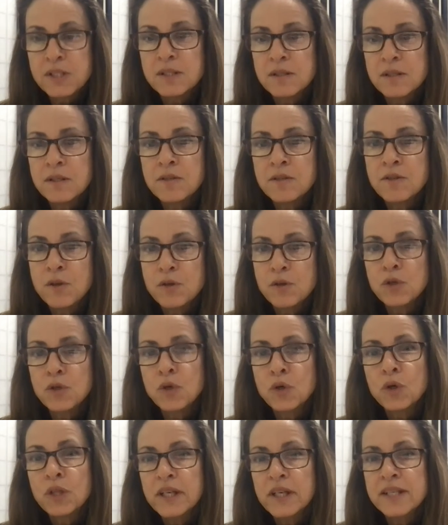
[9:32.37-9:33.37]
those
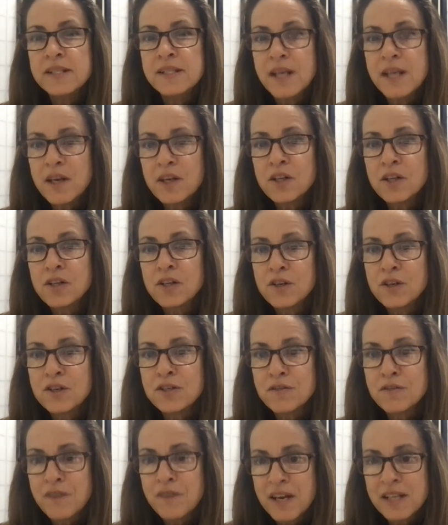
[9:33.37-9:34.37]
early cellular
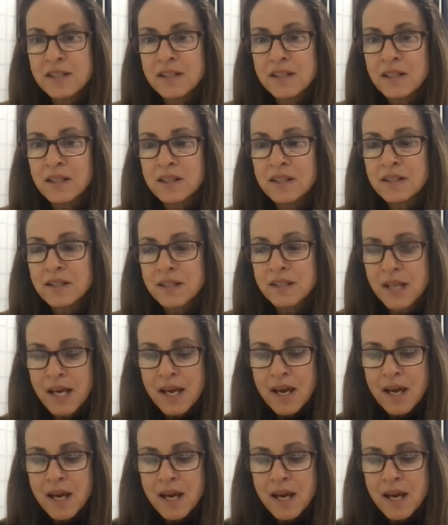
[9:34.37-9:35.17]
devices,